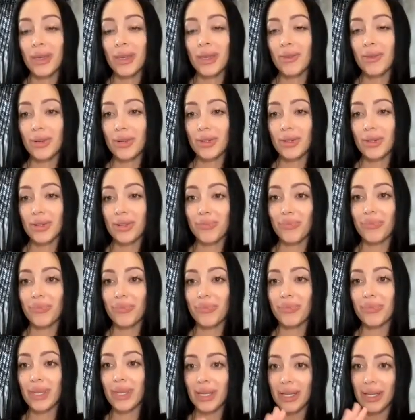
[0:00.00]
Well,
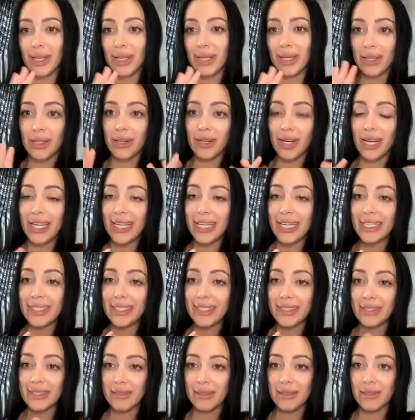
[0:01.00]

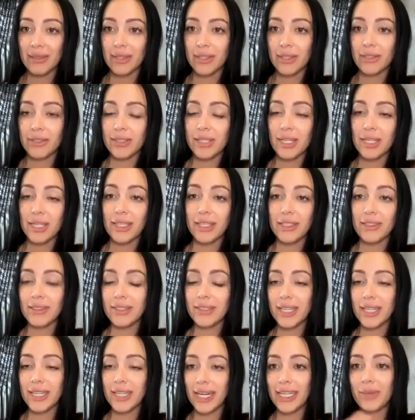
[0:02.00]
there's a little
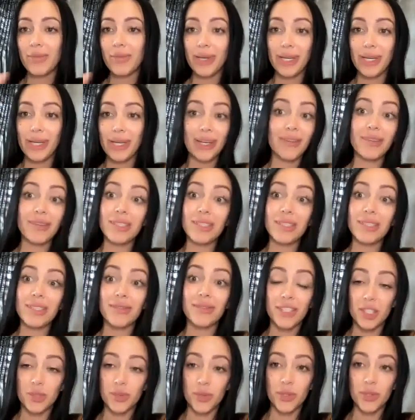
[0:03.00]
tiny bit of a
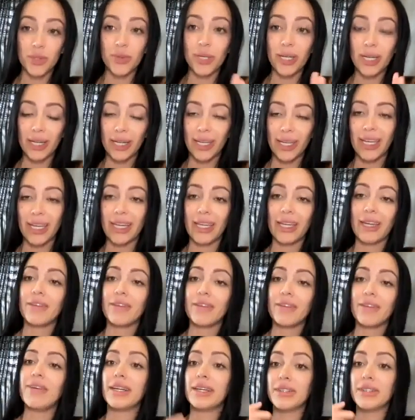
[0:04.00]
difference between a kink and a
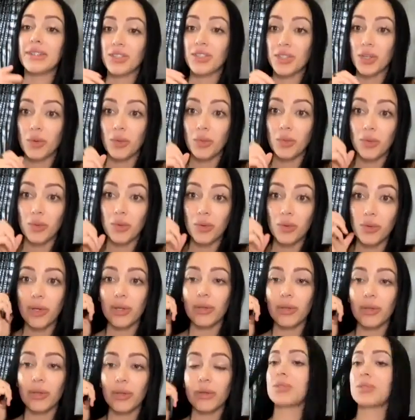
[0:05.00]
fetish. So
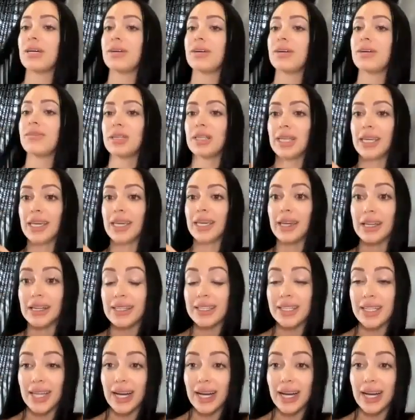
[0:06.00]
we'll definitely get into.